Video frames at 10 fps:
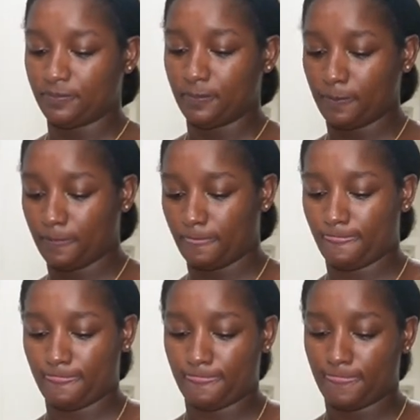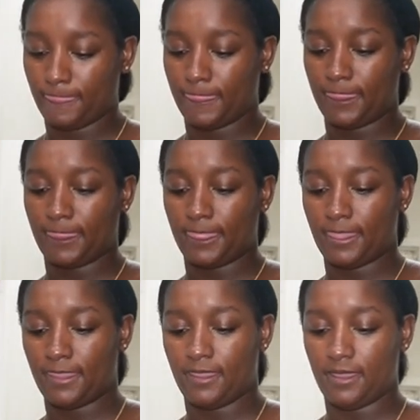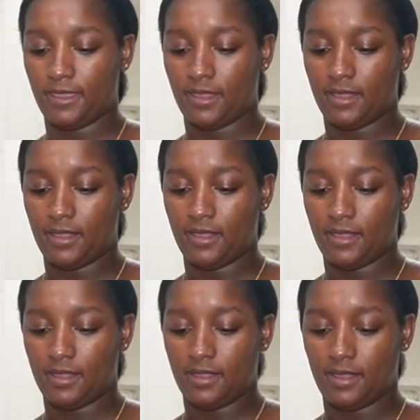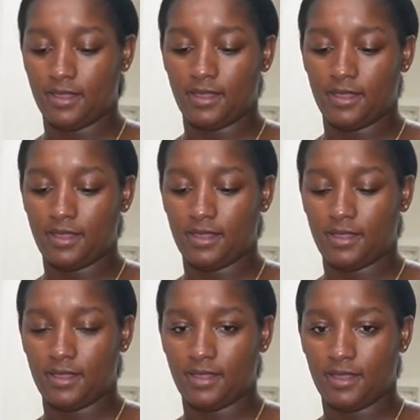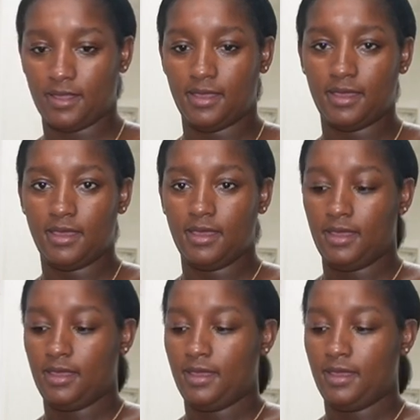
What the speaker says: No one is speaking in this clip.